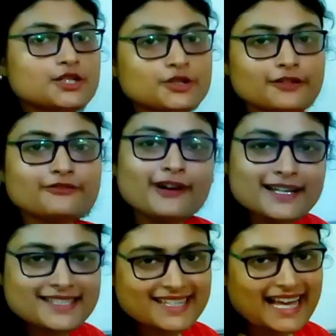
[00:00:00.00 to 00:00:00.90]
So the
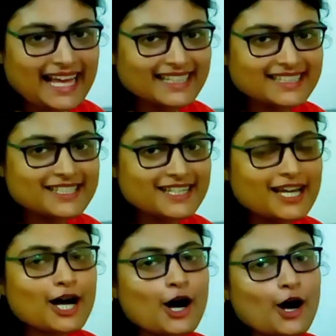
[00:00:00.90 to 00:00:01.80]
first kind
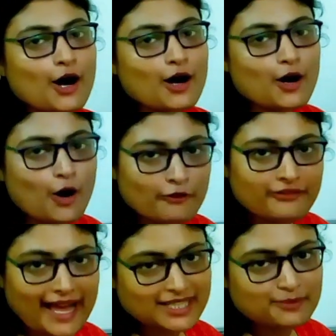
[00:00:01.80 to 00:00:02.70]
of
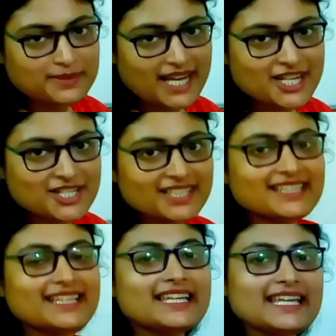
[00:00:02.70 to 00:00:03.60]

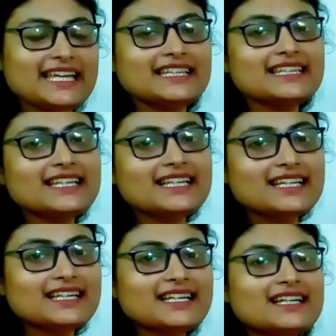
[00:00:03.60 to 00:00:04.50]
adaptation in
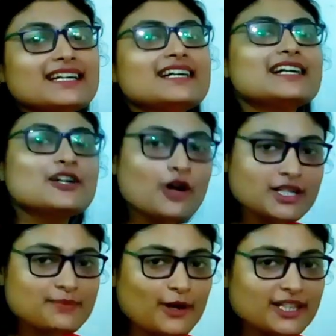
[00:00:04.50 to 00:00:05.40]

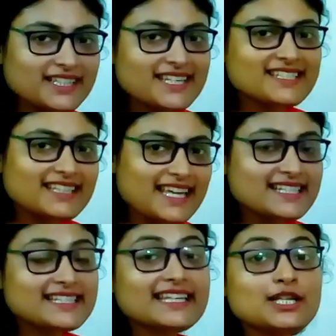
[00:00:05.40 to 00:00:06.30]
cross-pollination
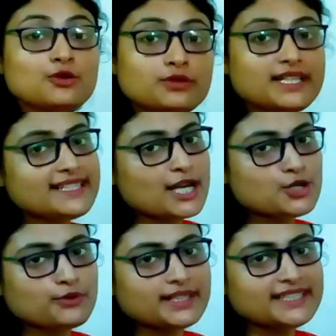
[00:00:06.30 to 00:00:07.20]
is
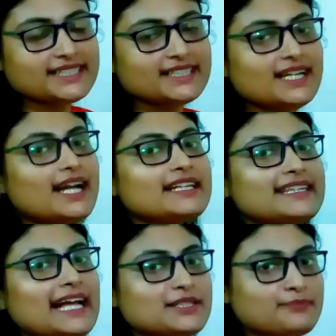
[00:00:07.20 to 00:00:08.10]
unisexuality.
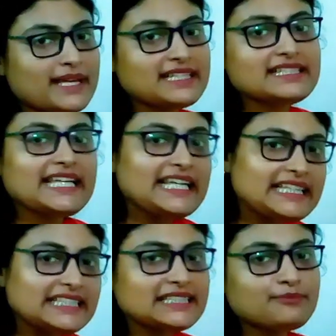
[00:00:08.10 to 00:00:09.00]
That means
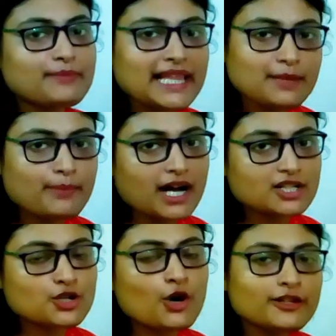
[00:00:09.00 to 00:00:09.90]
either the male
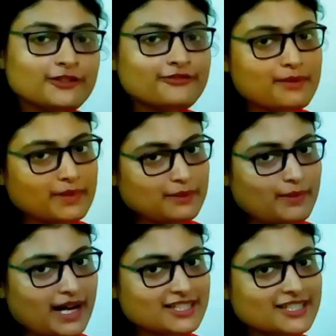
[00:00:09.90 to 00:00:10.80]
part or the female
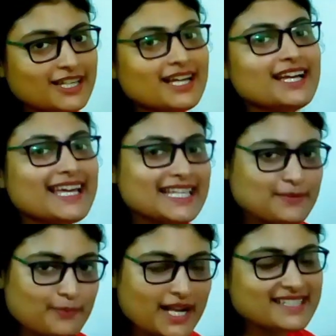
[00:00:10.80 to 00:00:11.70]
part
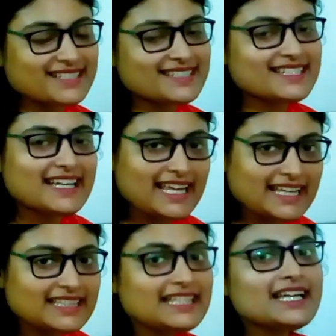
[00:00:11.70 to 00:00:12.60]
is present
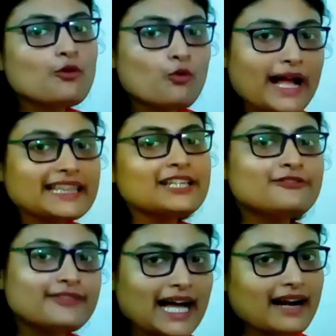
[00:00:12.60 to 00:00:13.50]
in one
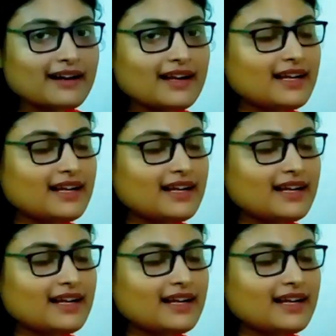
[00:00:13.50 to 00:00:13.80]
flower.